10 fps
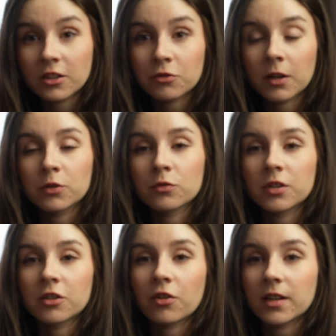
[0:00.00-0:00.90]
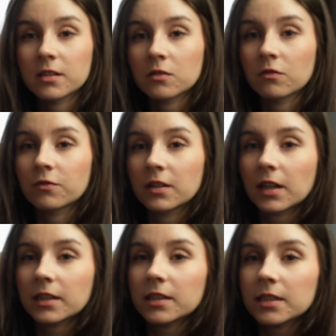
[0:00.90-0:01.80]
I tried to recreate something
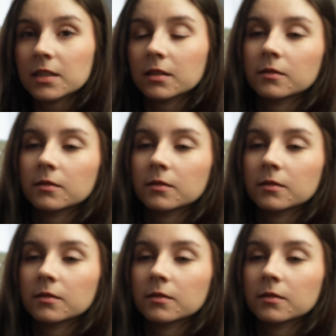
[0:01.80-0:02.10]
like this.